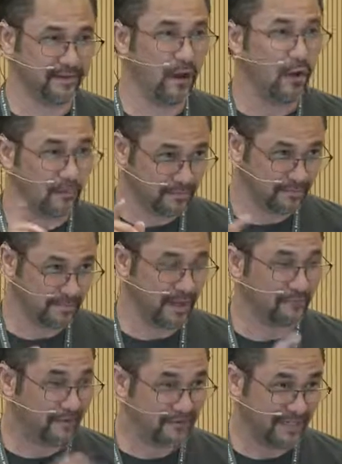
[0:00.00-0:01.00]
Oh,
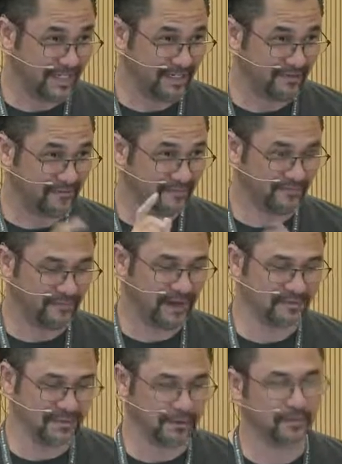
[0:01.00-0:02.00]
not 15,
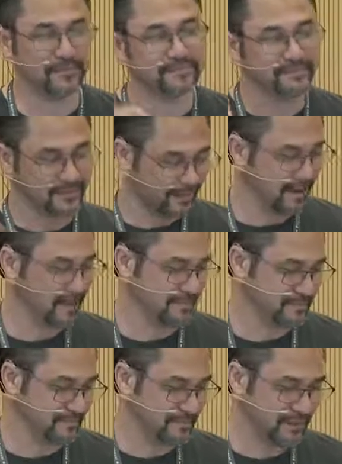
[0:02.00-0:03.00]
50. Okay.
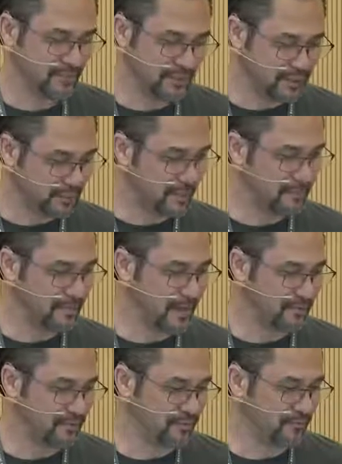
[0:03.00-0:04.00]
Well, let's try to run
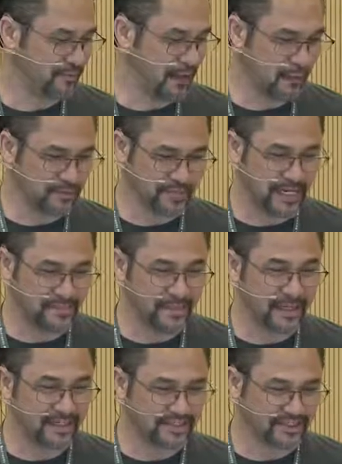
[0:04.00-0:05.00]
about those many
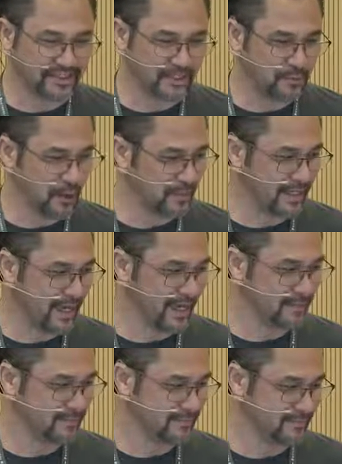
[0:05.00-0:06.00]
minutes and see where we
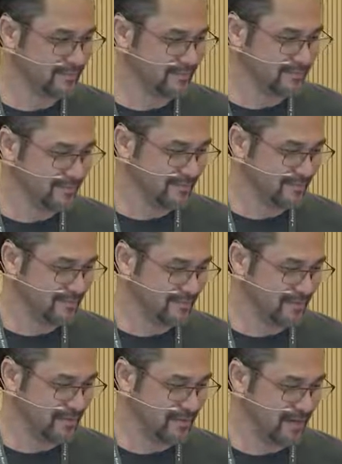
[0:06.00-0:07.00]
get.
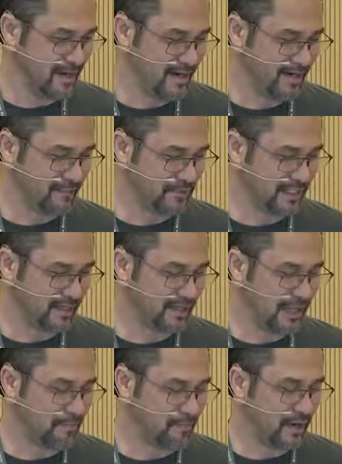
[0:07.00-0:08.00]
All right, and we'll take
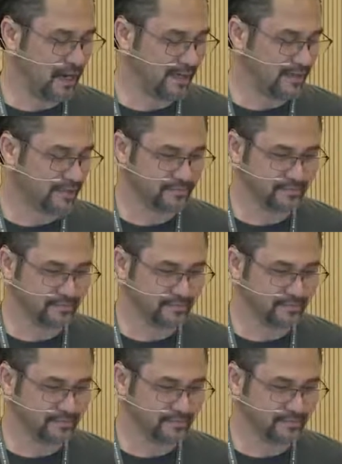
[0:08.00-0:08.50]
that break.